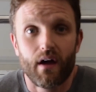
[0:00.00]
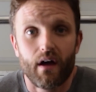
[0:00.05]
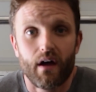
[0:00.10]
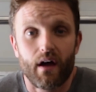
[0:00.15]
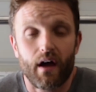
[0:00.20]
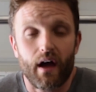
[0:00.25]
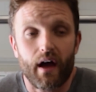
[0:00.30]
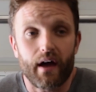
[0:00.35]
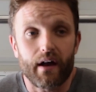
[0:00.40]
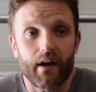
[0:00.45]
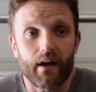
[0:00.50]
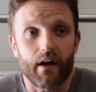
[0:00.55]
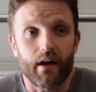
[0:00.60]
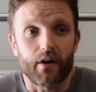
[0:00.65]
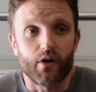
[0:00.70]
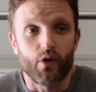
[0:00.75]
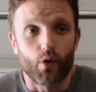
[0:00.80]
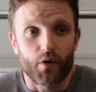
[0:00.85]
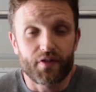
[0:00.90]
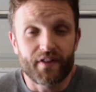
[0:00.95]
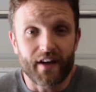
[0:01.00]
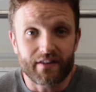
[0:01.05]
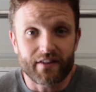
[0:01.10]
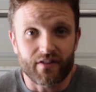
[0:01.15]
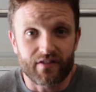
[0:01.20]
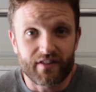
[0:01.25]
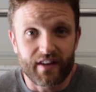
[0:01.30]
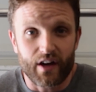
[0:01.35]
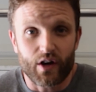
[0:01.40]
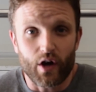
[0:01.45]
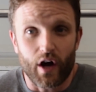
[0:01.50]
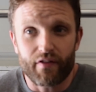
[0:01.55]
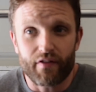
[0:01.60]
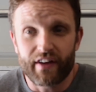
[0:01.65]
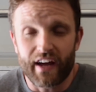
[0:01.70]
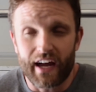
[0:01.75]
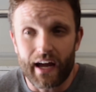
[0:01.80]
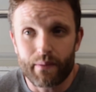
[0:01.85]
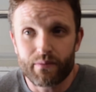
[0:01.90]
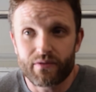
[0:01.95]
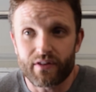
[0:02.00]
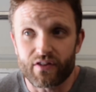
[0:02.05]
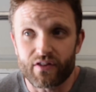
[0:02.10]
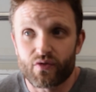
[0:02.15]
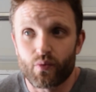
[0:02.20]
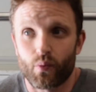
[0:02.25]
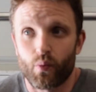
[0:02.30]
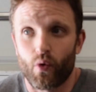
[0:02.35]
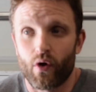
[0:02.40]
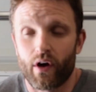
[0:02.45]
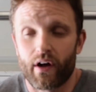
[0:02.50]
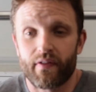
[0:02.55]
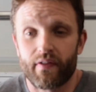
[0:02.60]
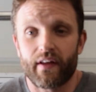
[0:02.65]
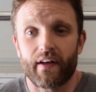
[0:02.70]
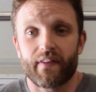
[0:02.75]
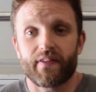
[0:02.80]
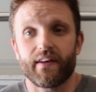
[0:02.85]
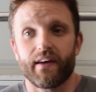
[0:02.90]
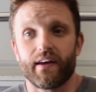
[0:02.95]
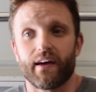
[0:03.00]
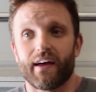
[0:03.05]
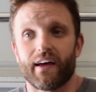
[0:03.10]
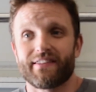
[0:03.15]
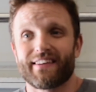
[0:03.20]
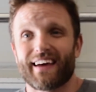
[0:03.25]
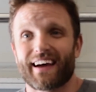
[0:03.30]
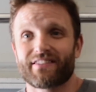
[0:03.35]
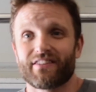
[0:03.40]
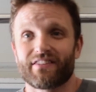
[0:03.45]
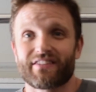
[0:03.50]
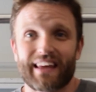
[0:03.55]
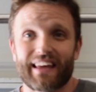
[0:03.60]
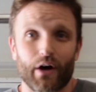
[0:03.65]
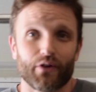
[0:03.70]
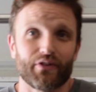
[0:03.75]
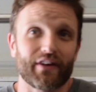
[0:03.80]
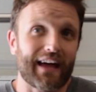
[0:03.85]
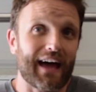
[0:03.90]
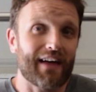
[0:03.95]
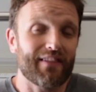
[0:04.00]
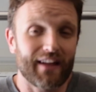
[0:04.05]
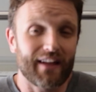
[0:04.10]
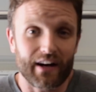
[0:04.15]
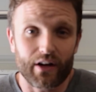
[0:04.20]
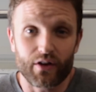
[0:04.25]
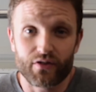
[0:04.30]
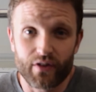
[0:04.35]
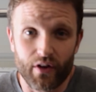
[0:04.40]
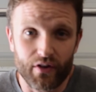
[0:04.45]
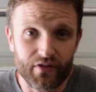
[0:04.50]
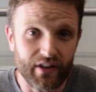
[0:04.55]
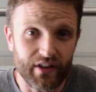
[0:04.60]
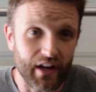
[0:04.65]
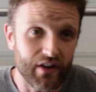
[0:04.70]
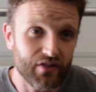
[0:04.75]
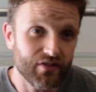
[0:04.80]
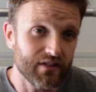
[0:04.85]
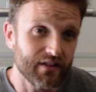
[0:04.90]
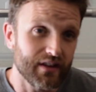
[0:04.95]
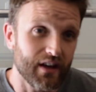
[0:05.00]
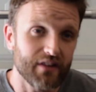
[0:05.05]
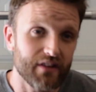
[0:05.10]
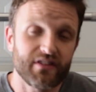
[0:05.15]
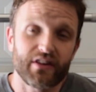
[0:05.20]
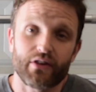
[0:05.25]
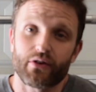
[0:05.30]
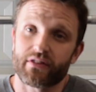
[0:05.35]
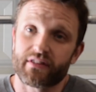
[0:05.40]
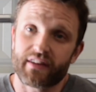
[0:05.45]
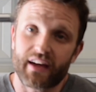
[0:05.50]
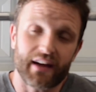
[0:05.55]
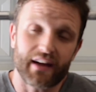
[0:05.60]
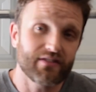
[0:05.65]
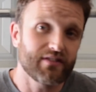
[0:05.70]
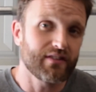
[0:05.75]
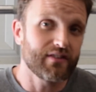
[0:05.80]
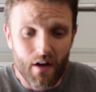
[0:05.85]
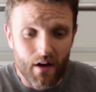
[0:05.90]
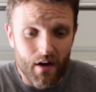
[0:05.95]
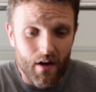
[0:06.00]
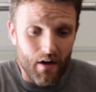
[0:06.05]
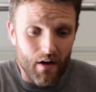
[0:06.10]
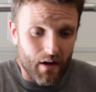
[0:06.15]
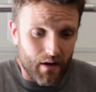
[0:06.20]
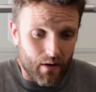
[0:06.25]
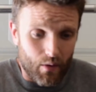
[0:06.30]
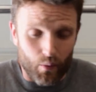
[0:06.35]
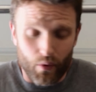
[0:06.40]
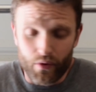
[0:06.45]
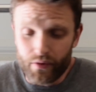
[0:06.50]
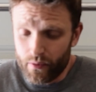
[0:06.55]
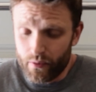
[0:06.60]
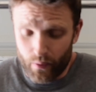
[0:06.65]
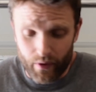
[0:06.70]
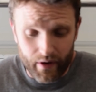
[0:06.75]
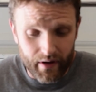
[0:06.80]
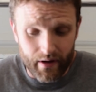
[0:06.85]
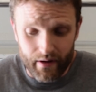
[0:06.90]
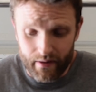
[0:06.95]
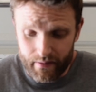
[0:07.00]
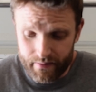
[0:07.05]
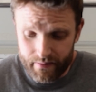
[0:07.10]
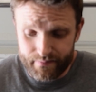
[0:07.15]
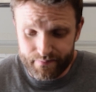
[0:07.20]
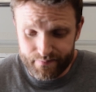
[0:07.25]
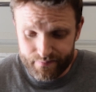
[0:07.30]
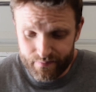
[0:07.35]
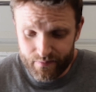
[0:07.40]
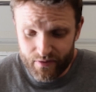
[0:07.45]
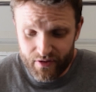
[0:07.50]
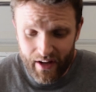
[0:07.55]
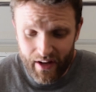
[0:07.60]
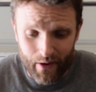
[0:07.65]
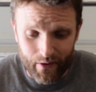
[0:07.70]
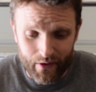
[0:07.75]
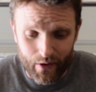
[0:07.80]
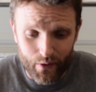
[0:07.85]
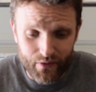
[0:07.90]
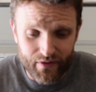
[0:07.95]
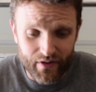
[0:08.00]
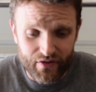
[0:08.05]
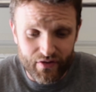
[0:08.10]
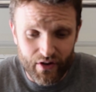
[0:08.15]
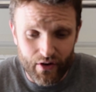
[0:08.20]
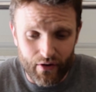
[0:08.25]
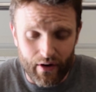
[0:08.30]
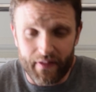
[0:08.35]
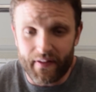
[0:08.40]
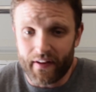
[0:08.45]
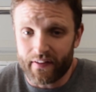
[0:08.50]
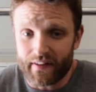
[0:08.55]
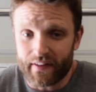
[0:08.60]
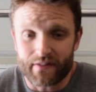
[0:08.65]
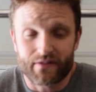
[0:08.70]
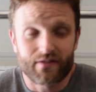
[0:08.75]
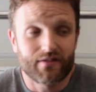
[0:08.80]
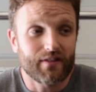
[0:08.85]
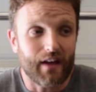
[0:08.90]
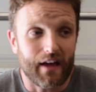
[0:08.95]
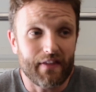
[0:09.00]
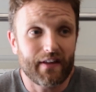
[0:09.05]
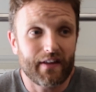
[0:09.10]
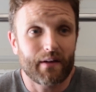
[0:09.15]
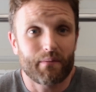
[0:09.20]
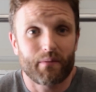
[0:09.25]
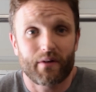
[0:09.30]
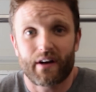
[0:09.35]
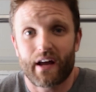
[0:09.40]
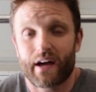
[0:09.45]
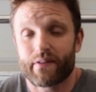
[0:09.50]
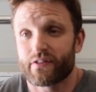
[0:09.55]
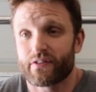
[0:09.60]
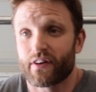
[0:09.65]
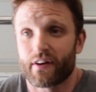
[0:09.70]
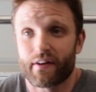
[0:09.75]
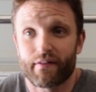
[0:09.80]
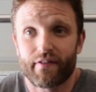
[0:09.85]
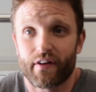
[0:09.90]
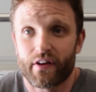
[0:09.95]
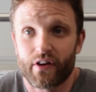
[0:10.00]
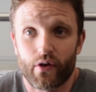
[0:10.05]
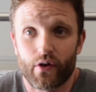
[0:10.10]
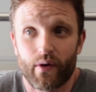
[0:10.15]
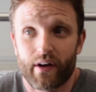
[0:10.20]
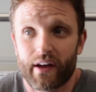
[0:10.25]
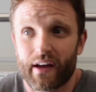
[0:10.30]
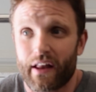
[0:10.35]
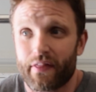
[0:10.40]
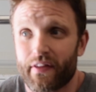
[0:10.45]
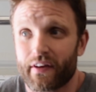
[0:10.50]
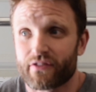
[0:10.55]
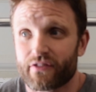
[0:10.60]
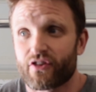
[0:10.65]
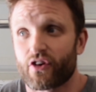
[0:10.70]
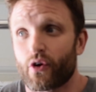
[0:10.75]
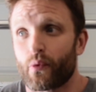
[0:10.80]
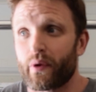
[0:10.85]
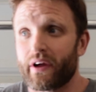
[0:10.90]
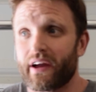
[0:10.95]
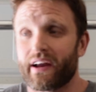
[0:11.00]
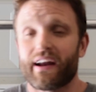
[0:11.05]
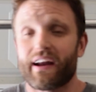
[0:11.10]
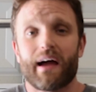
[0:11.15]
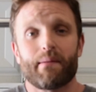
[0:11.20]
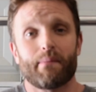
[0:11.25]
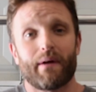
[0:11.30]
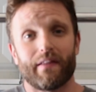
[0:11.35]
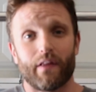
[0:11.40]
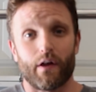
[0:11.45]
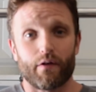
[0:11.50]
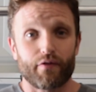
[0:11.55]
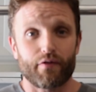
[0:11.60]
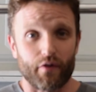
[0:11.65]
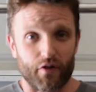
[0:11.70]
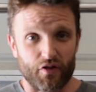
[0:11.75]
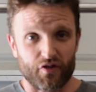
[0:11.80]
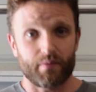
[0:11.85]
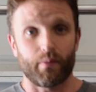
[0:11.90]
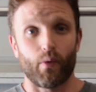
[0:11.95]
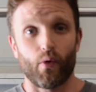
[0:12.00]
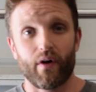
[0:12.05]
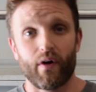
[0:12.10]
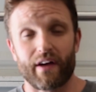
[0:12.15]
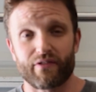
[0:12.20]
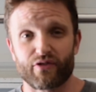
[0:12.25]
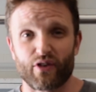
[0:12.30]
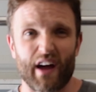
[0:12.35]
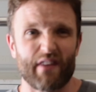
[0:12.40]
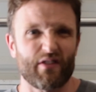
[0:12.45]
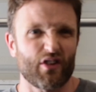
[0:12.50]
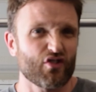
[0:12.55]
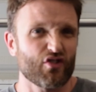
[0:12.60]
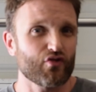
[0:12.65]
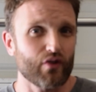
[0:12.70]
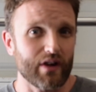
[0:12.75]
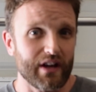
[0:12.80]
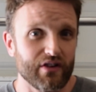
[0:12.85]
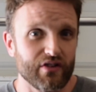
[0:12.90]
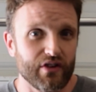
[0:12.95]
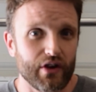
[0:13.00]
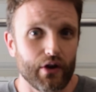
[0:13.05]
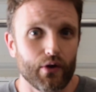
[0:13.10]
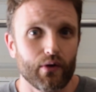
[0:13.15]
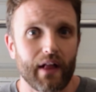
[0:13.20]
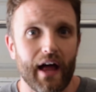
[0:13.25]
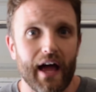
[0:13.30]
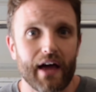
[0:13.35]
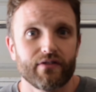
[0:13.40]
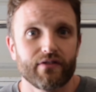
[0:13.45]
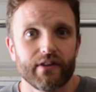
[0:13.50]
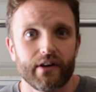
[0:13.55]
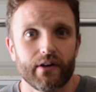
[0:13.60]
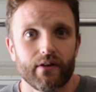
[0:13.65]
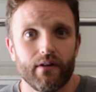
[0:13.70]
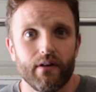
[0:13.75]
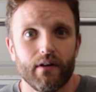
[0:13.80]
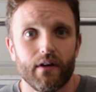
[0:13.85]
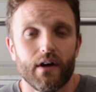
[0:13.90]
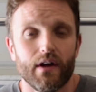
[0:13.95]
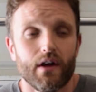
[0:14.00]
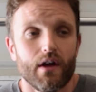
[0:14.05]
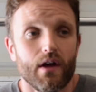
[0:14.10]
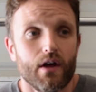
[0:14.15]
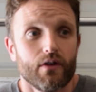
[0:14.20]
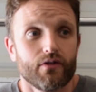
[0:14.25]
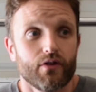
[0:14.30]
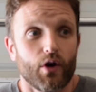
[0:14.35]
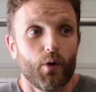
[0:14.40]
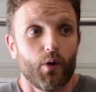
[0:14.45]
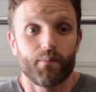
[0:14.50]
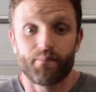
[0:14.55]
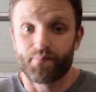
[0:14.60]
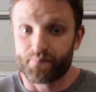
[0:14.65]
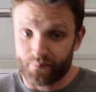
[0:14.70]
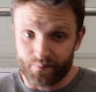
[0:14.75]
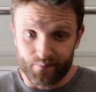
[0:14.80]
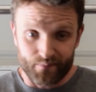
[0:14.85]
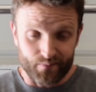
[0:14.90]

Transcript: at North Texas Kickoff Games. It's one that the Texas Celtic Athletic Association does here in Texas. We're gonna see how it goes this year. I think I'm gonna have a ton of fun doing it. I think it's gonna reignite my love for the sport after having a strange year last year. So